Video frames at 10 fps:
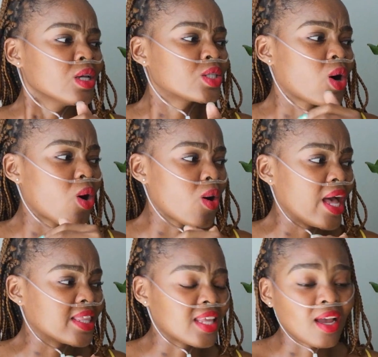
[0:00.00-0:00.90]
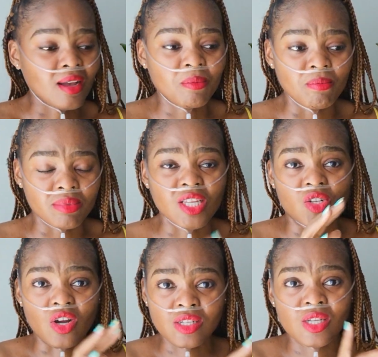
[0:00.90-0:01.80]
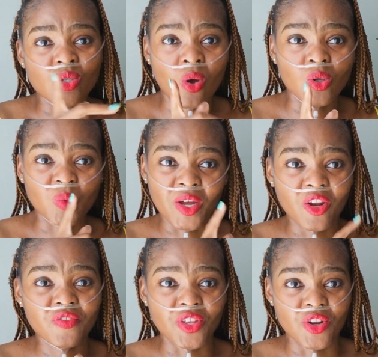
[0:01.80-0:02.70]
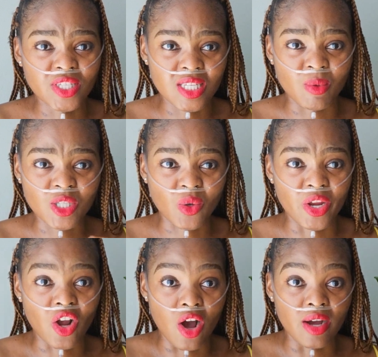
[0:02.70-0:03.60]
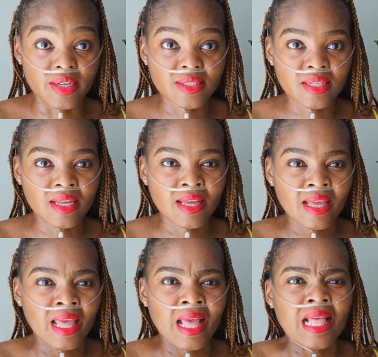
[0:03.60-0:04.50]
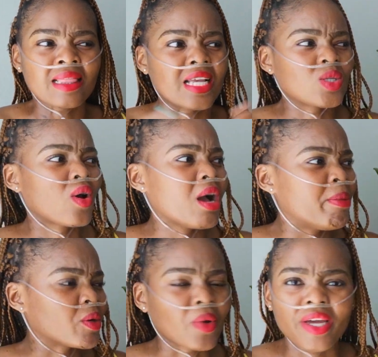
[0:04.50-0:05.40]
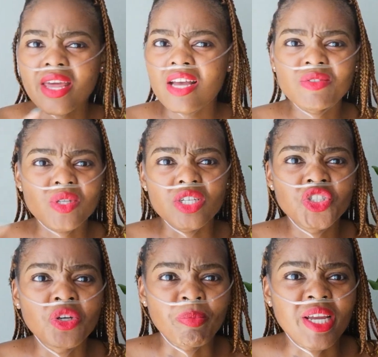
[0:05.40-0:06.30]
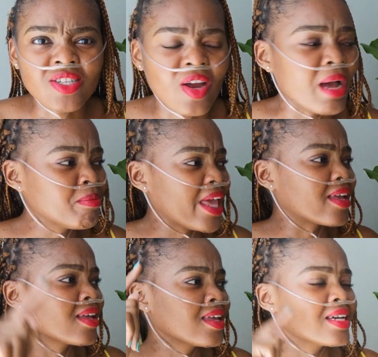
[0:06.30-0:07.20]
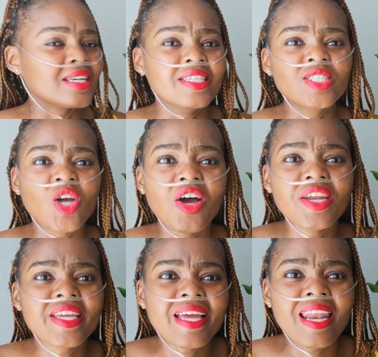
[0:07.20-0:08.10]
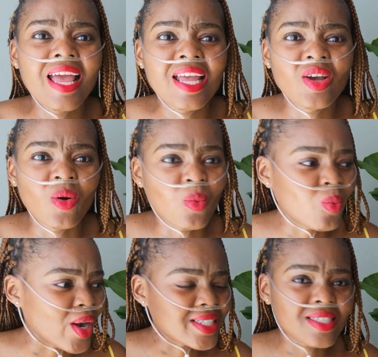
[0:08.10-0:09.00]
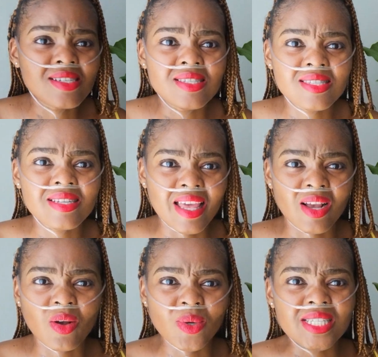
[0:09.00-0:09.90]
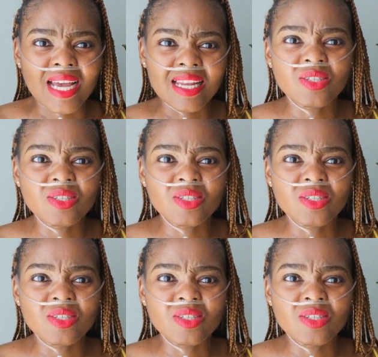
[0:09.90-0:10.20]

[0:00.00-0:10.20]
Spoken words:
So I think the doctor told one of the nurses what's going on. They talk about we're gonna have to intubate her. I'm like, you don't or what is like what's